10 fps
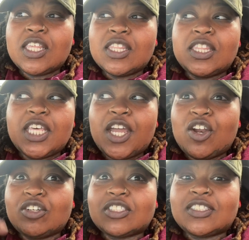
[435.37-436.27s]

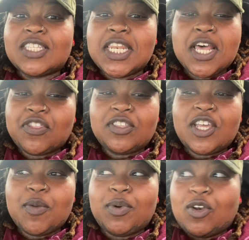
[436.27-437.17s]
there's nothing
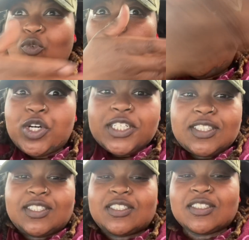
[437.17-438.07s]
there but
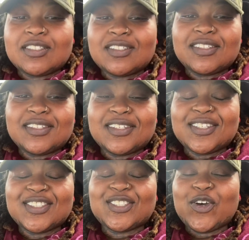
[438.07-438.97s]
woods.
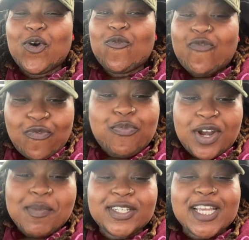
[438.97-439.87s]
So
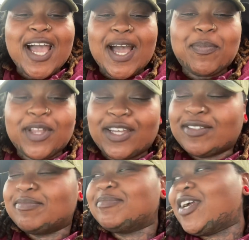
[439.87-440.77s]
pretty much I got played.
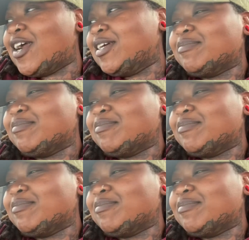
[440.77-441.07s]
All right.